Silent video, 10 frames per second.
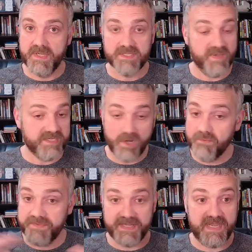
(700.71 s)
So I
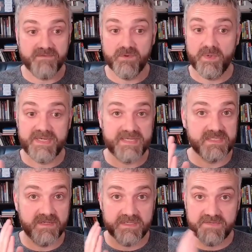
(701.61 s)
don't think everyone needs
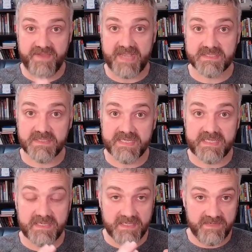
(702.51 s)
to fast
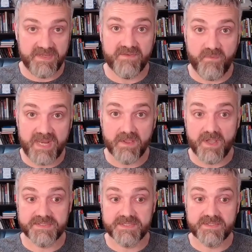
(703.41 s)
clean if weight
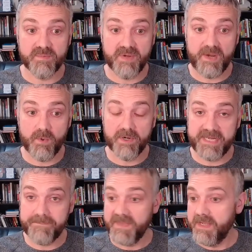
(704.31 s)
loss is their
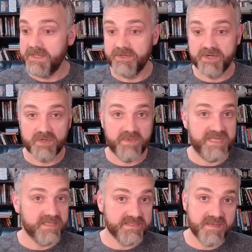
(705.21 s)
priority. You're going to
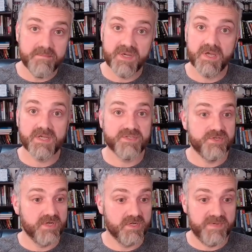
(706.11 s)
read in some books and
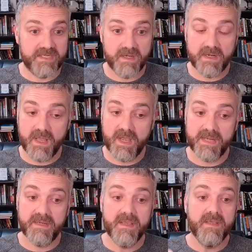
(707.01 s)
you're going to read
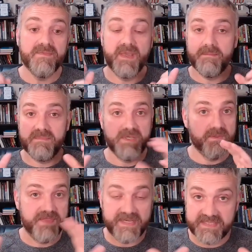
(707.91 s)
online that
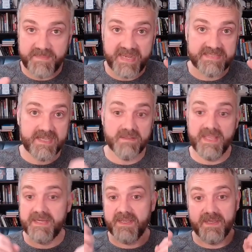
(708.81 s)
things that make it sound
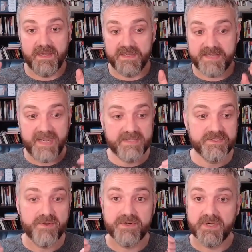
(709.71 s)
like a diet
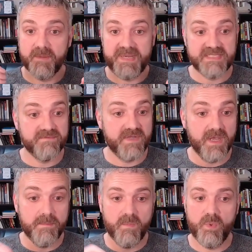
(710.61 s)
soda or a piece of
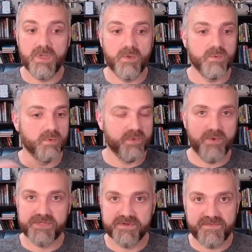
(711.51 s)
gum will
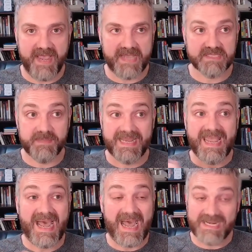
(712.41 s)
ruin your fast, but
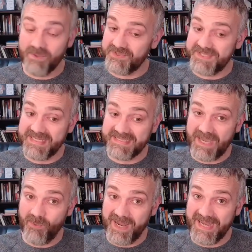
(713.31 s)
I don't see it
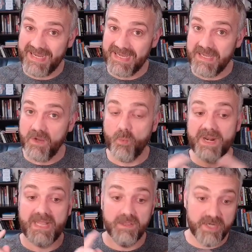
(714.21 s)
that way
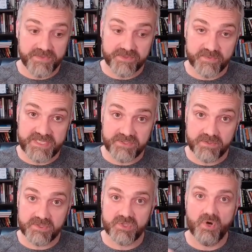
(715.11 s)
when I look at the
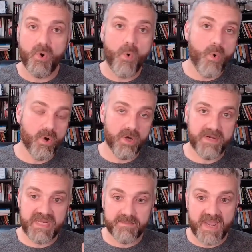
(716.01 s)
research or
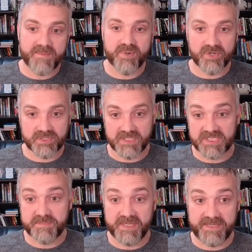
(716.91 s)
in my personal
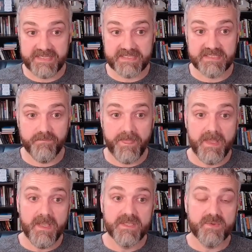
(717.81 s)
experience.
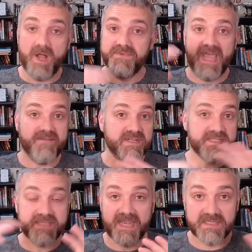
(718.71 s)
So I'll dive into the
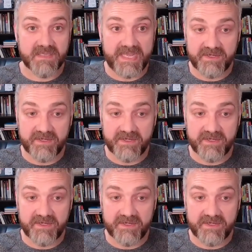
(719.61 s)
science later.